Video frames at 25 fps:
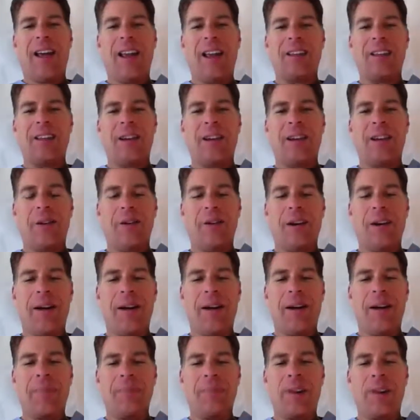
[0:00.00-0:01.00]
And so,
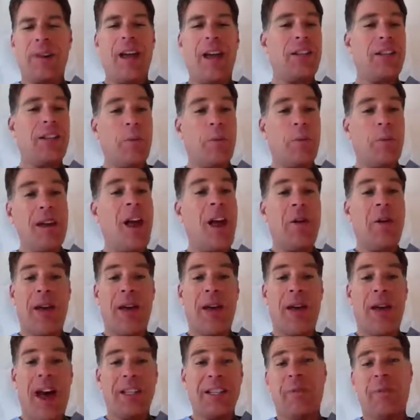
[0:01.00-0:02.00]
um, and so we know
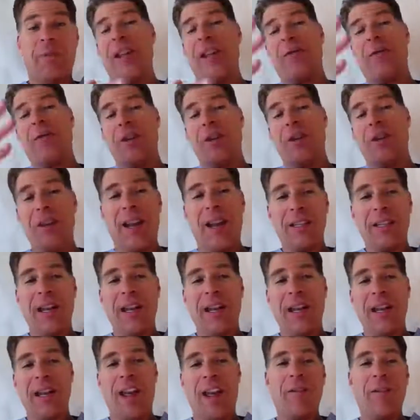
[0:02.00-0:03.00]
that. So what do you have to do the next
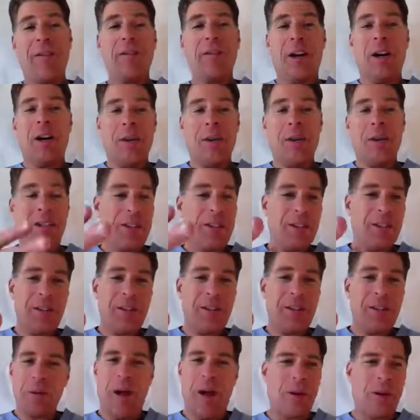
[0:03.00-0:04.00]
day? You have to go into your
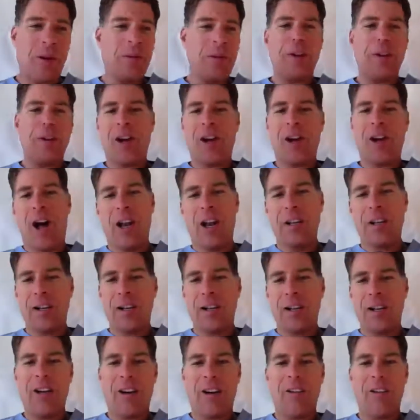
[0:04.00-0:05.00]
spouse, your colleague,
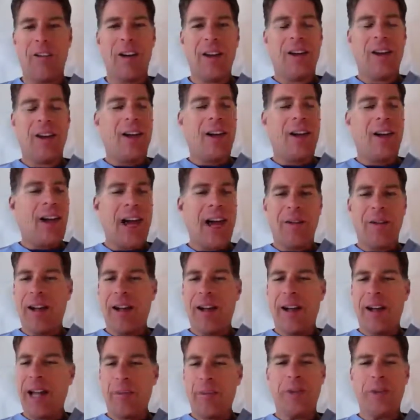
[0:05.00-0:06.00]
and go, hey,
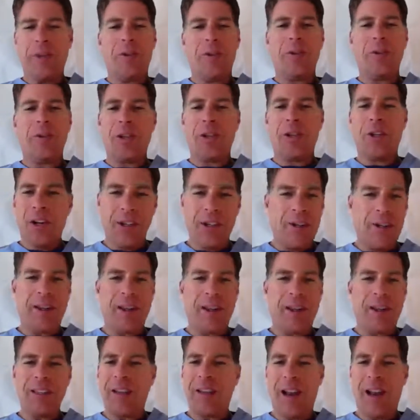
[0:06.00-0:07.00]
Rick, I was a real jerk to you
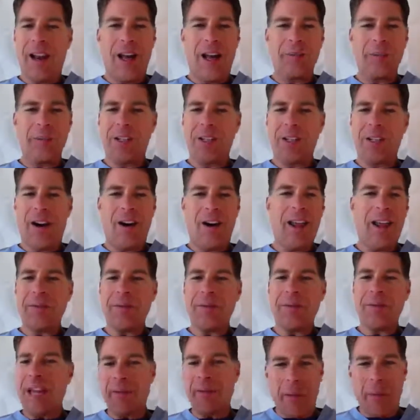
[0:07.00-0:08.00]
yesterday. I'm sorry. I
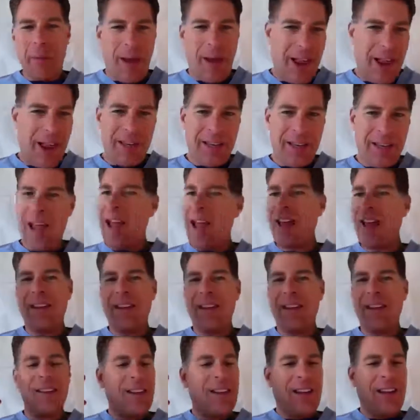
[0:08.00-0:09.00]
was having a bad day.
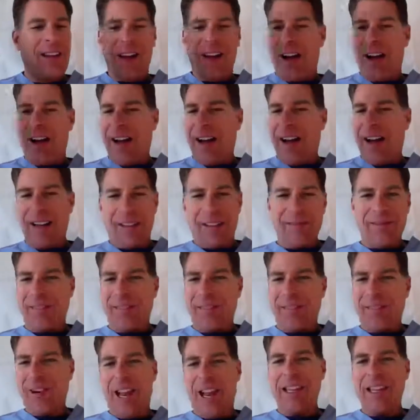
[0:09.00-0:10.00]
And I
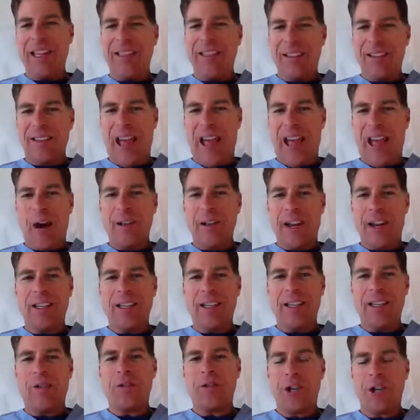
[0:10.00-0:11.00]
realize now that I
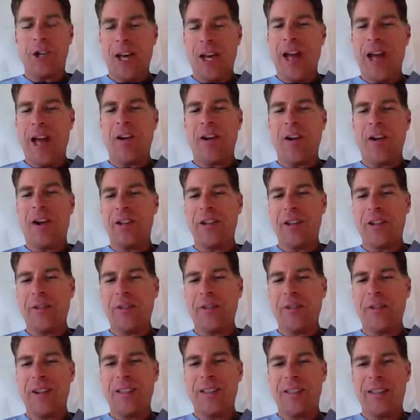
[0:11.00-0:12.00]
sort of took it out on
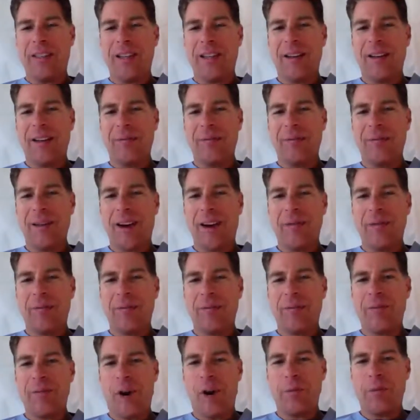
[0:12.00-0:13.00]
you. And, uh, you know,
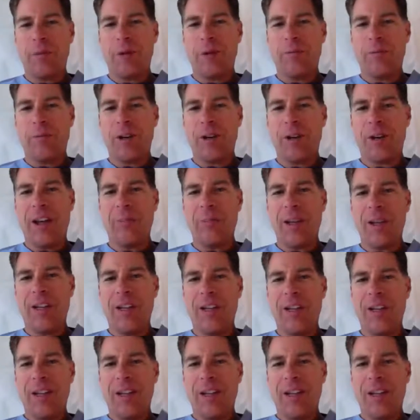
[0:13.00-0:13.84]
I hope you'll forgive me.